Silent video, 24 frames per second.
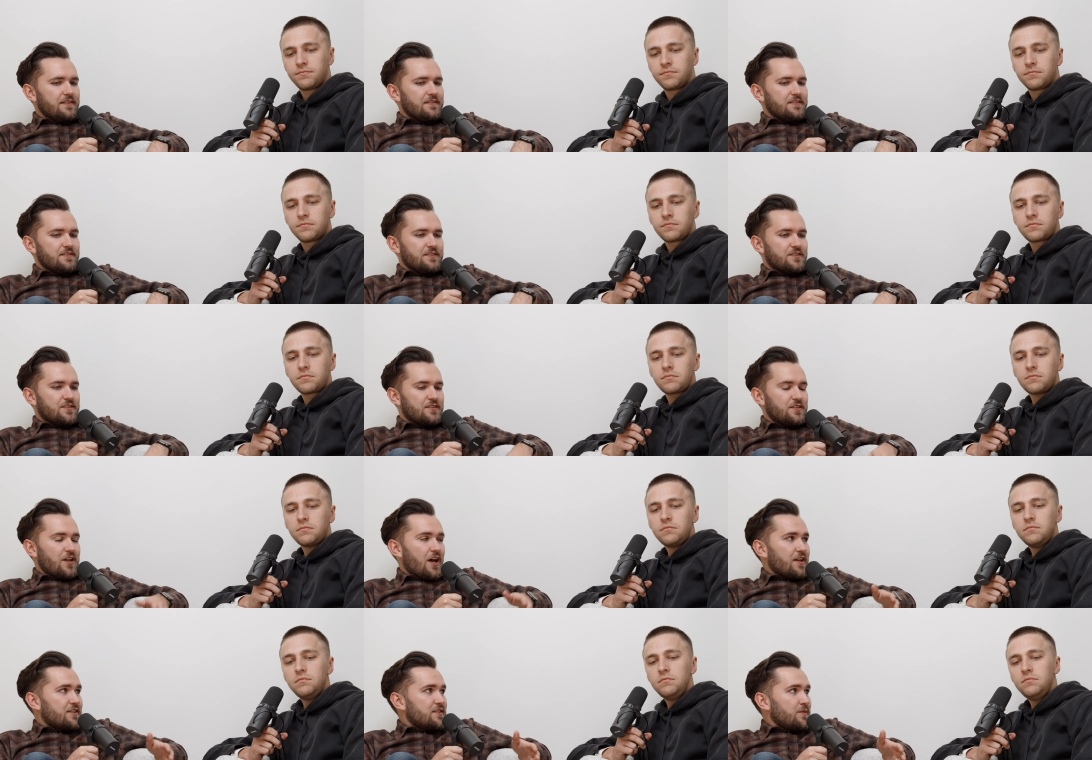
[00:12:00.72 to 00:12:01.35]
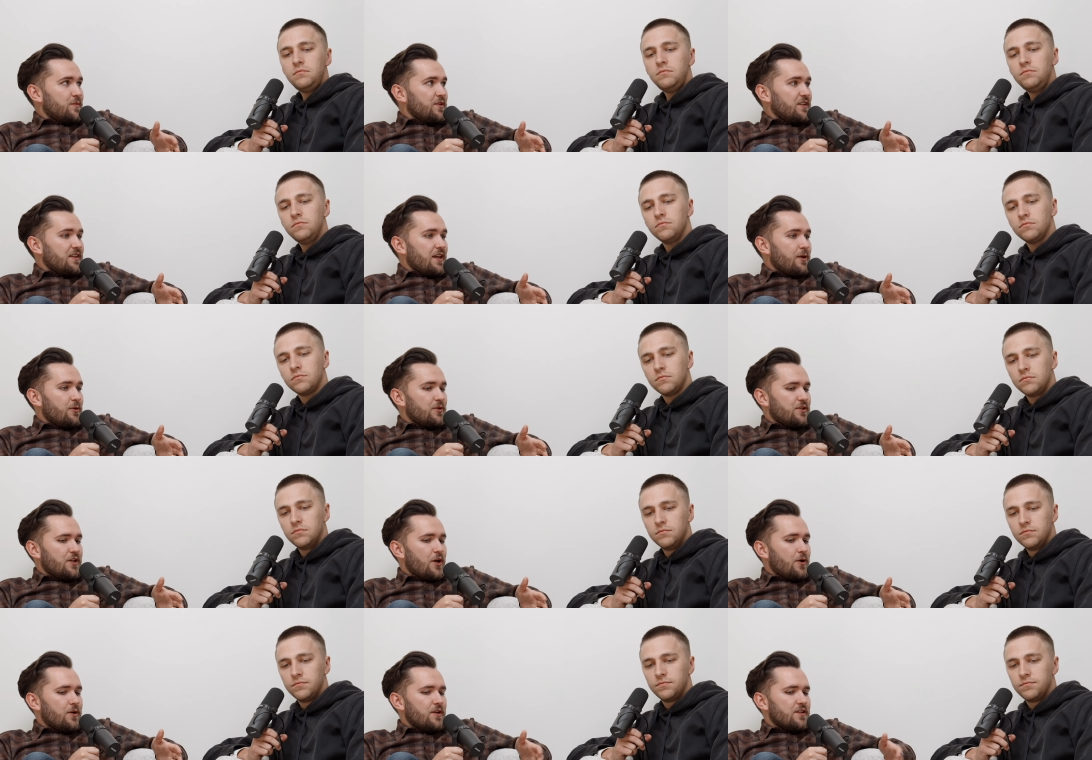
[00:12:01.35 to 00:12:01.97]
Speaker 1: it's not something they
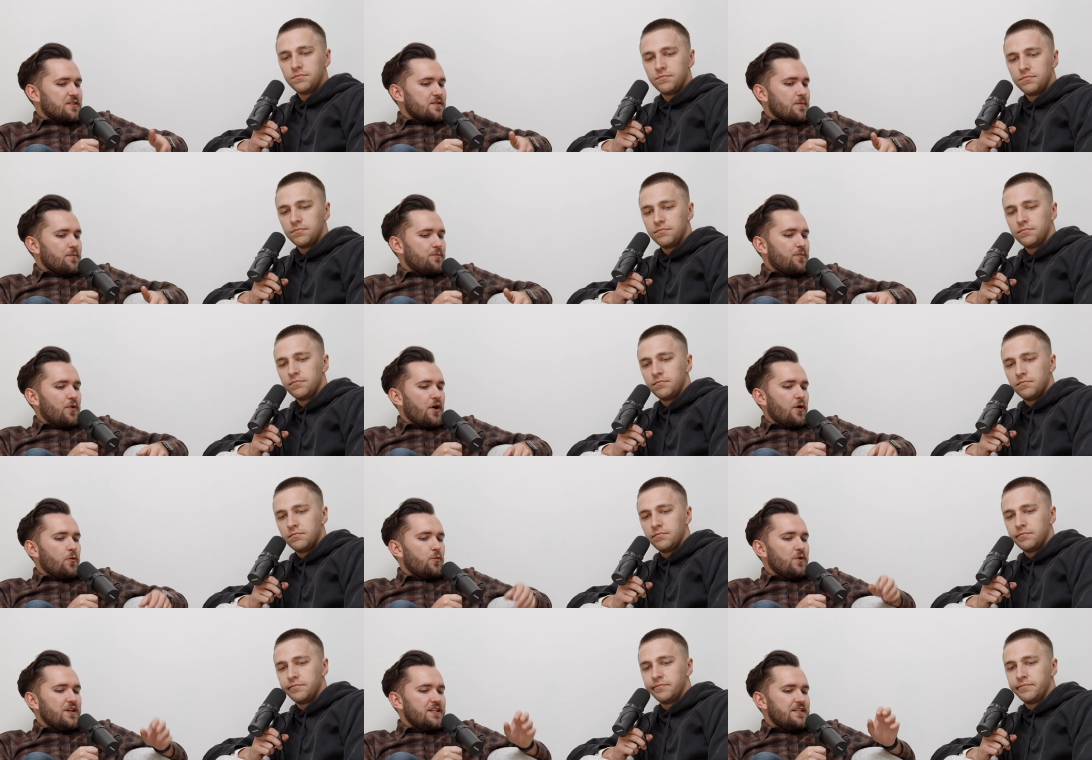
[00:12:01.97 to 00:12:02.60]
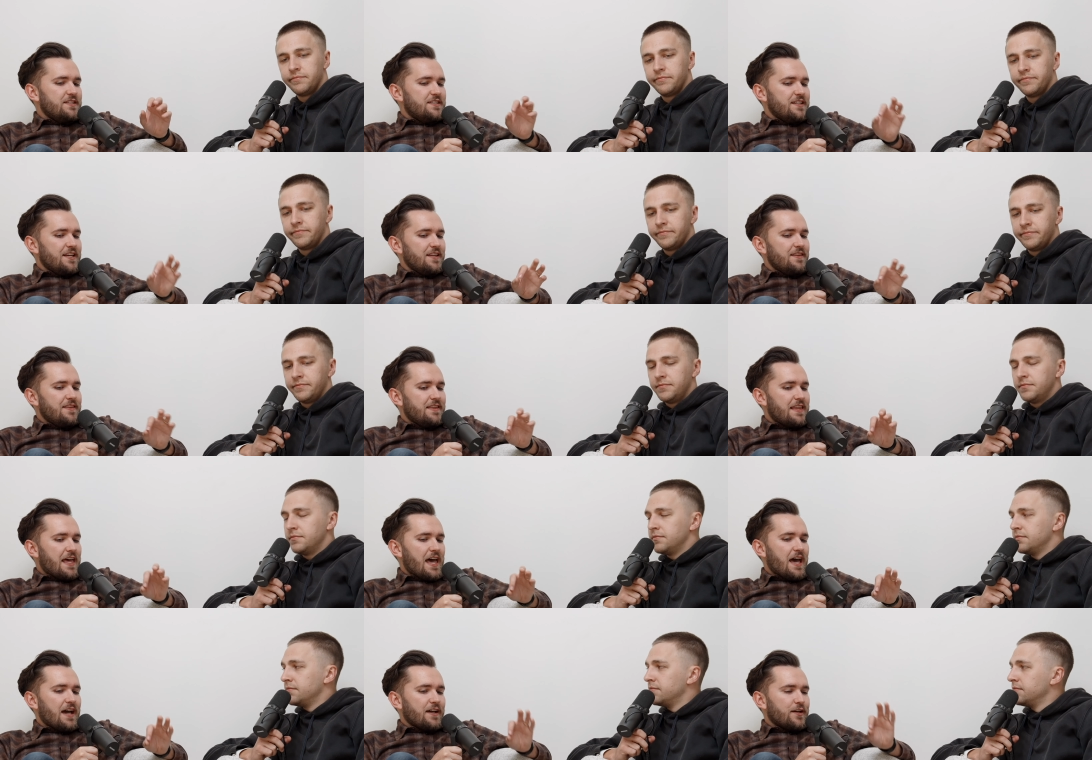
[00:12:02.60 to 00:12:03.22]
would notice, but we did
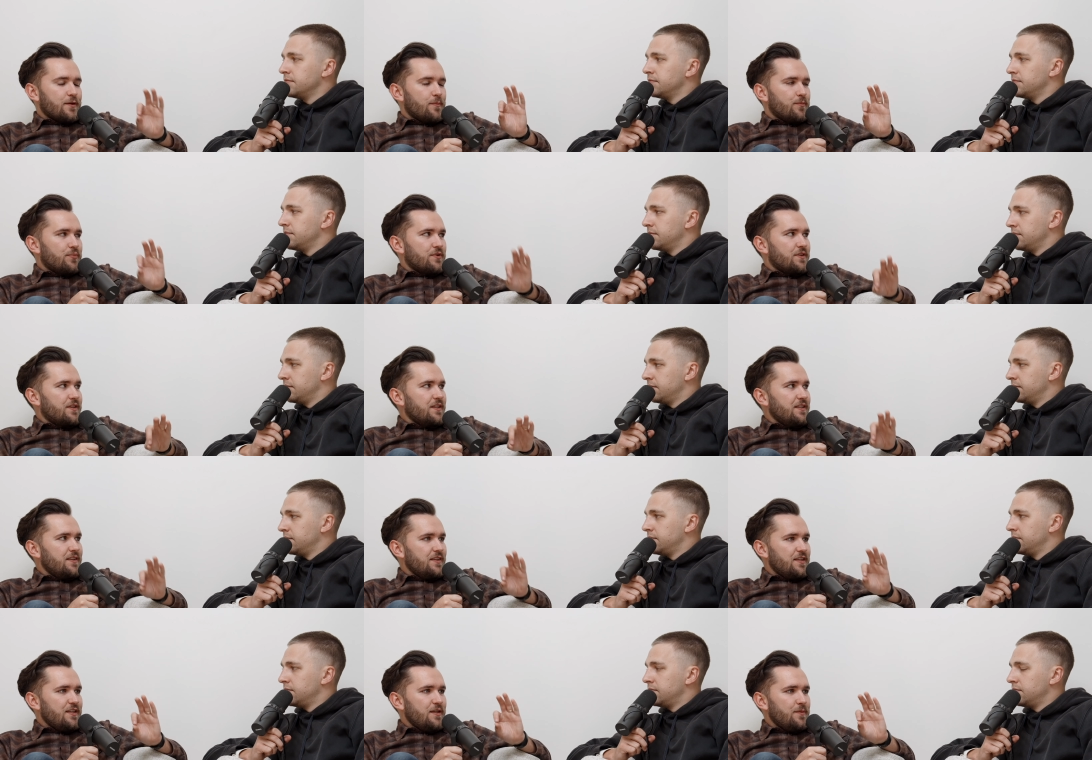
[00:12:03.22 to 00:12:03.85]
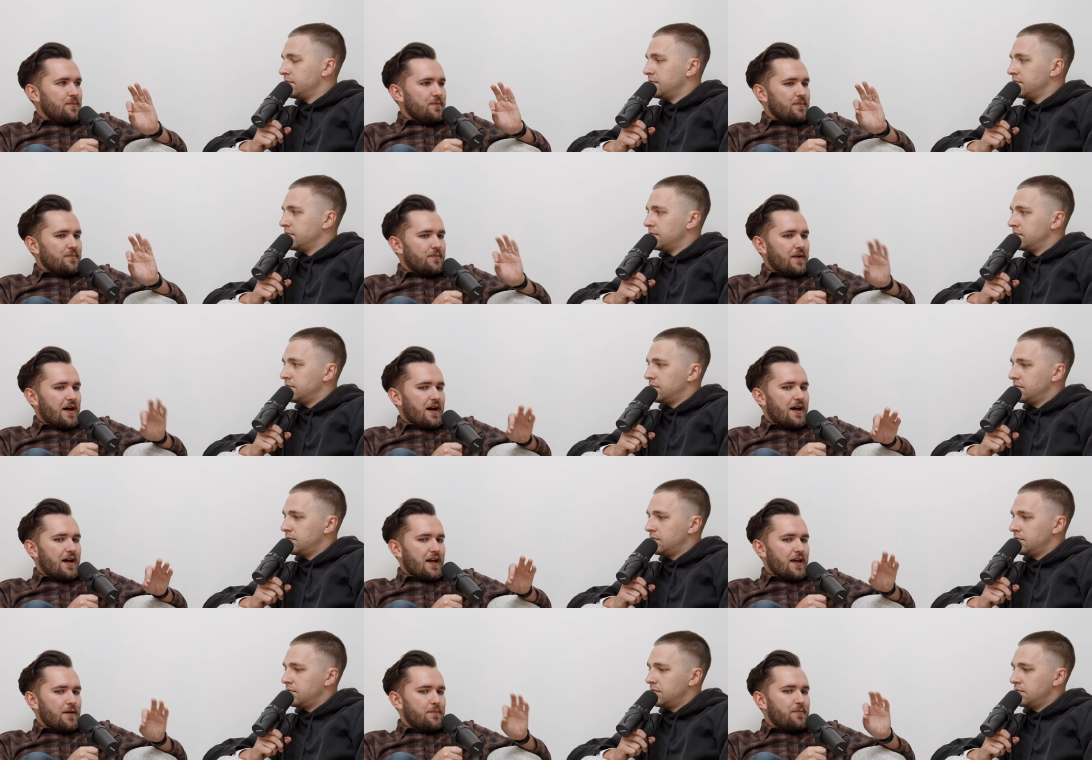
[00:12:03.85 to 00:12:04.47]
that completely
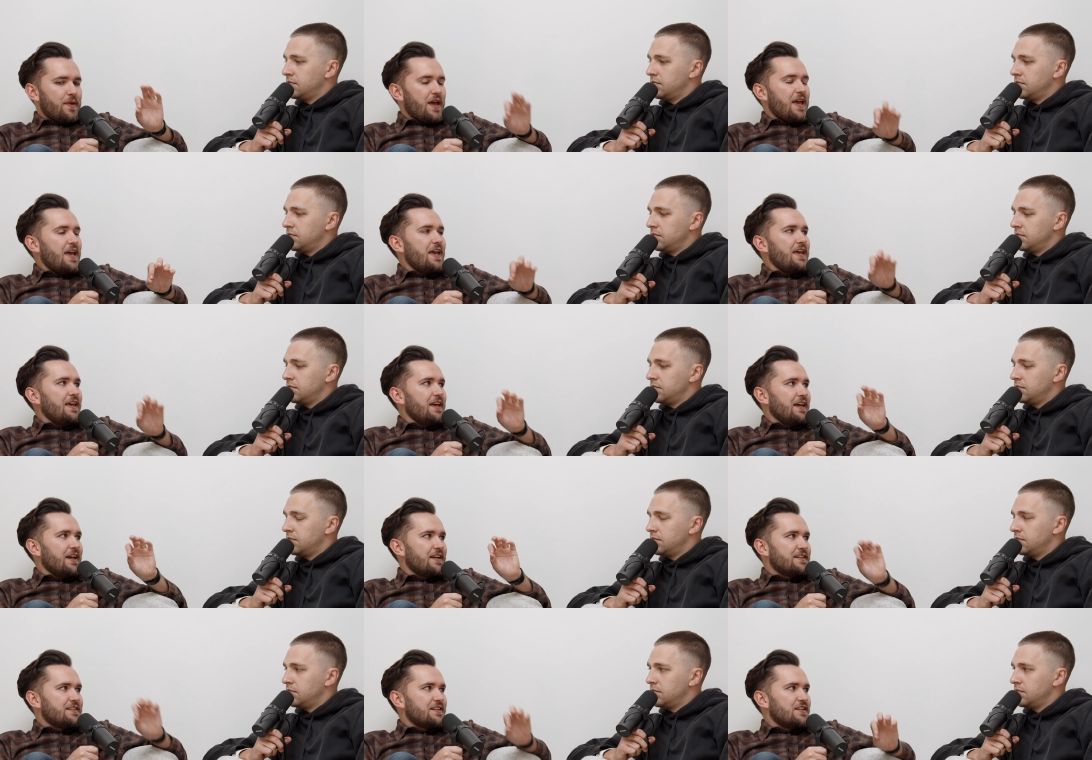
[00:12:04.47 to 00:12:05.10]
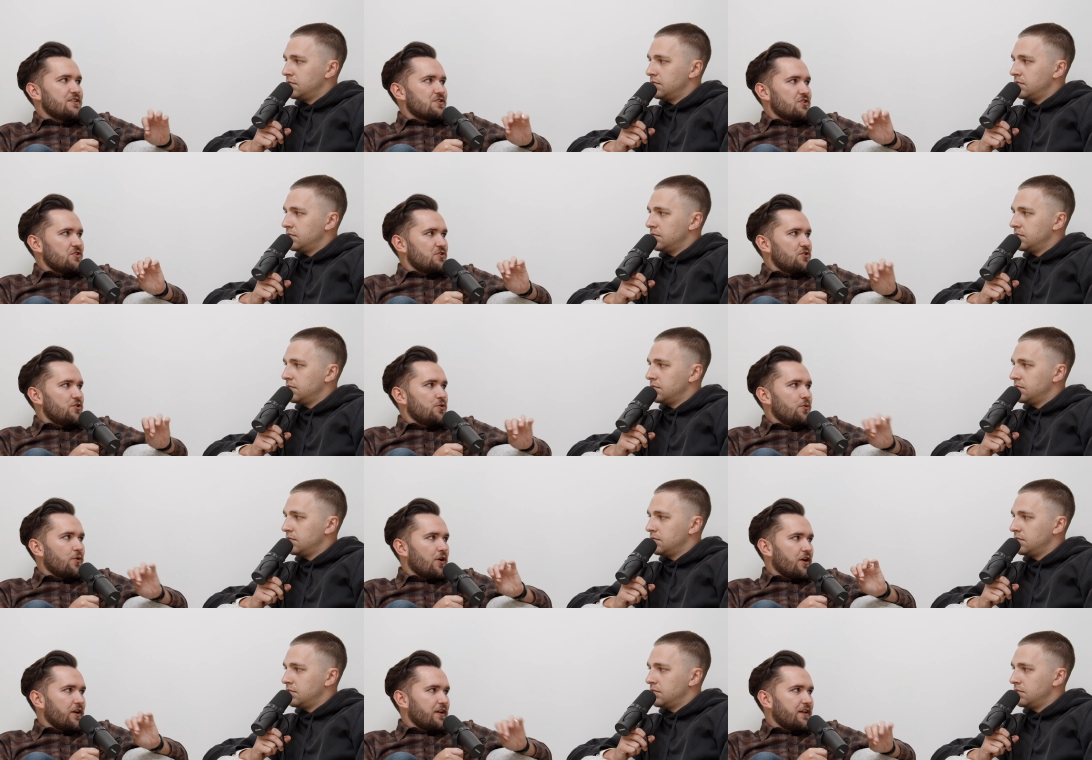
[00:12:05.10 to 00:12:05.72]
by paying attention
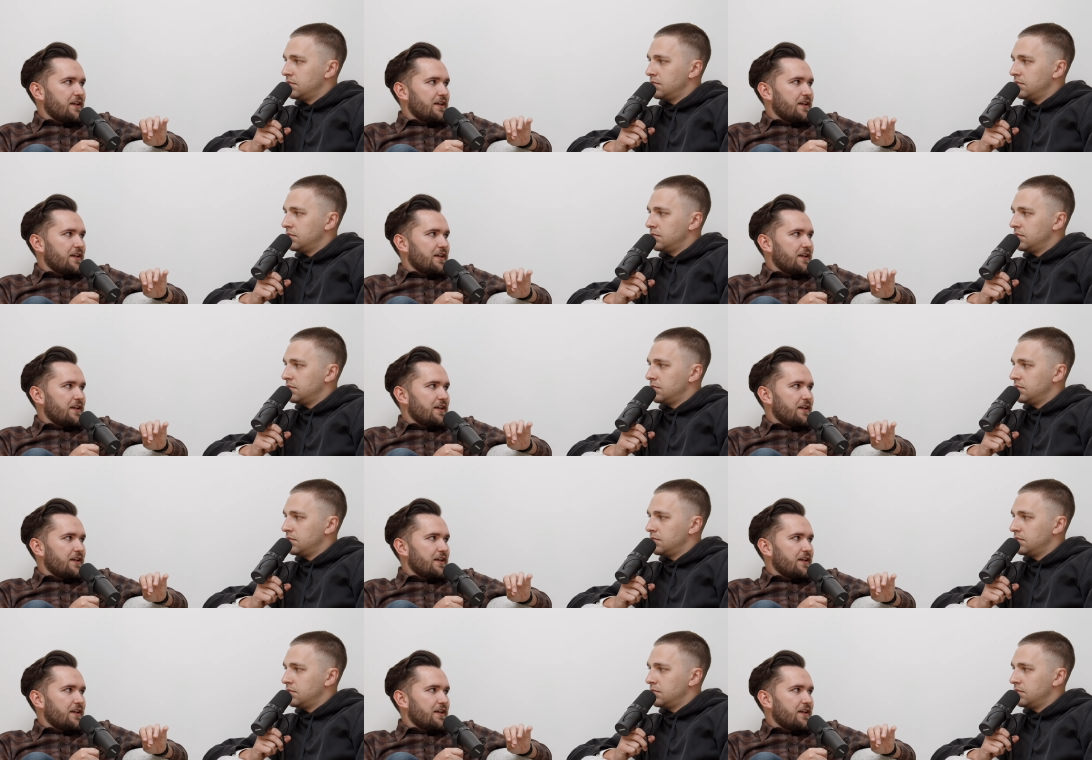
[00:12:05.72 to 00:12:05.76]
to our